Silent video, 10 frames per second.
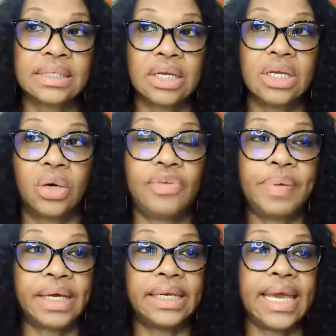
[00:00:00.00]
if you
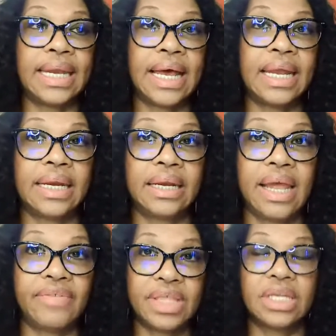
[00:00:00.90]
pick a date and
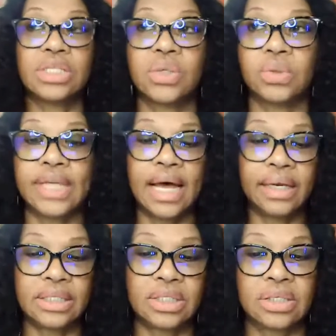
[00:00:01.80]
everything is sold
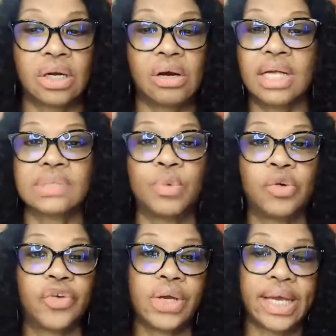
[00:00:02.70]
out, it's just going to cost
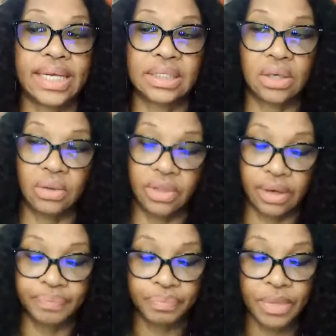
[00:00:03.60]
more for your guests to go
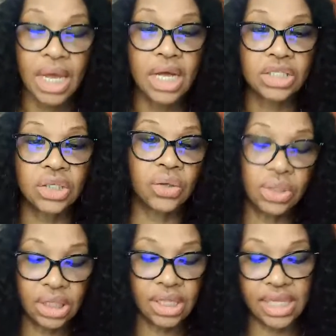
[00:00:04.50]
there. So
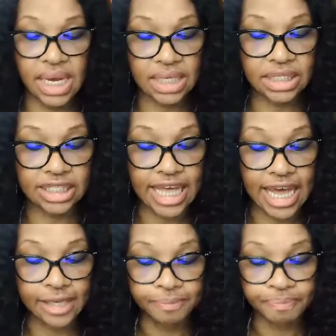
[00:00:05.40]
those are the things
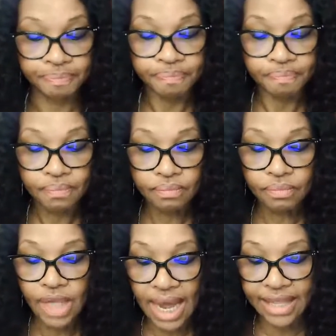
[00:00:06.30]
that
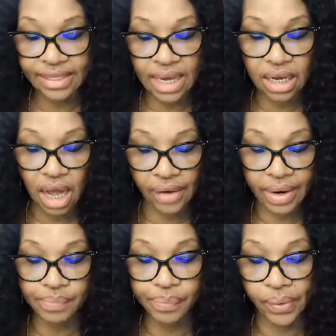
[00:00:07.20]
I think
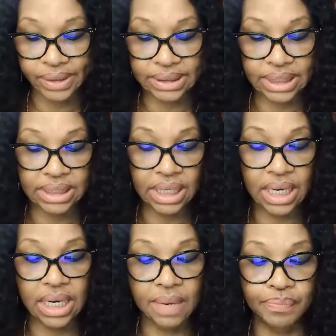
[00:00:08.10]
are important
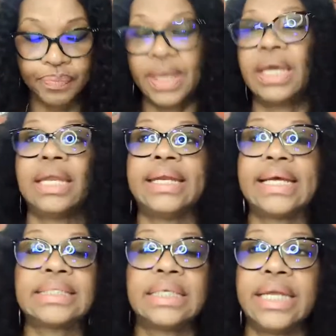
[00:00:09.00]
in picking a
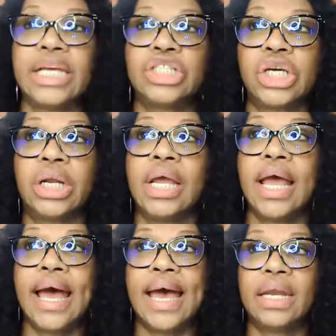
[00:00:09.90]
destination.
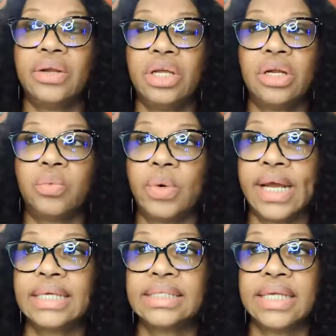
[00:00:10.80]
And,
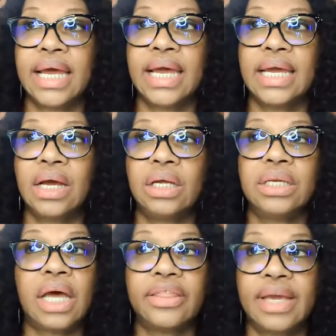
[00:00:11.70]
when I say,
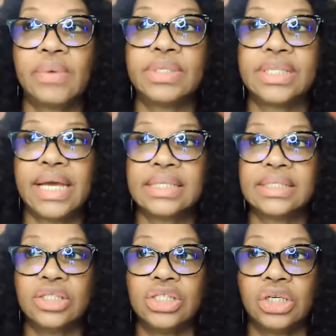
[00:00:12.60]
the other thing I would say
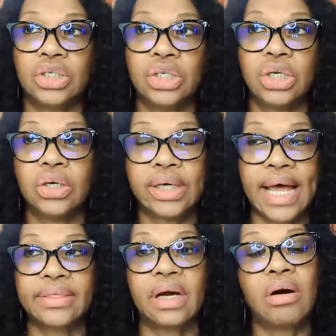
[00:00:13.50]
is, you look
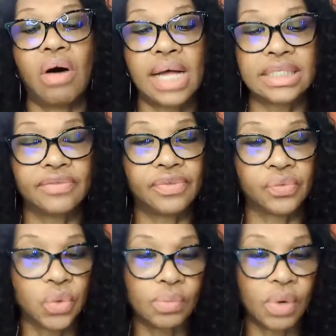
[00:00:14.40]
at the cost of
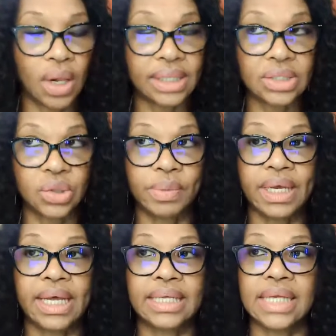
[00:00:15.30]
the room also,
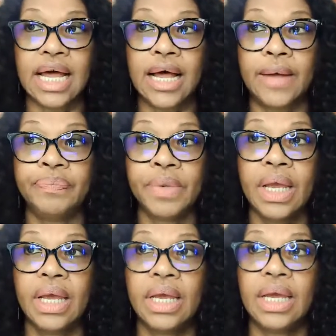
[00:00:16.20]
because
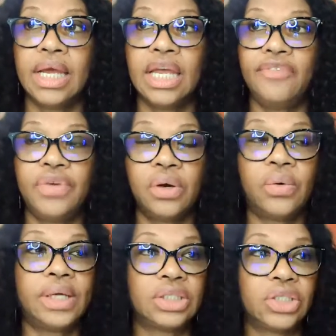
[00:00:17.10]
if you're
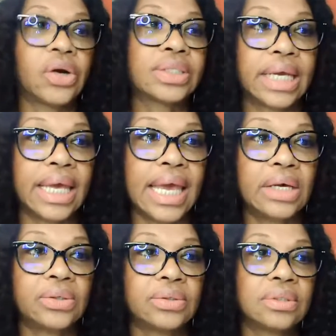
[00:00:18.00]
going to Turks and
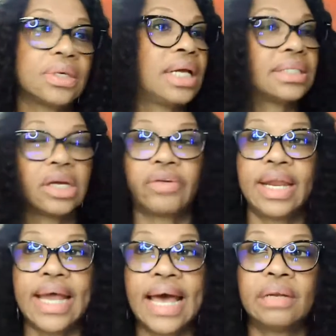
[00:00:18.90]
Caicos, it's a
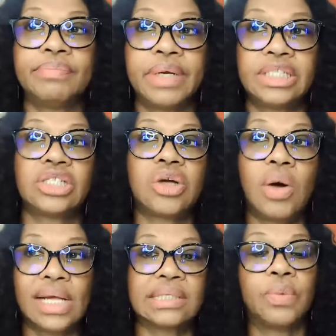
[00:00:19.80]
great island, but it just
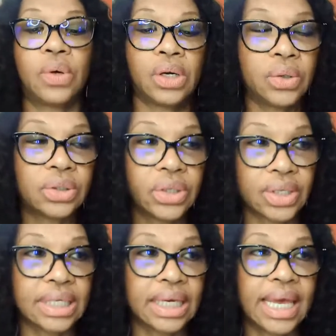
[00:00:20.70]
costs more to go to
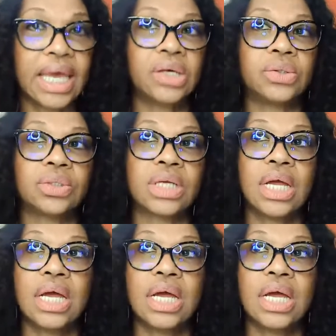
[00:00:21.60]
Turks and Caicos,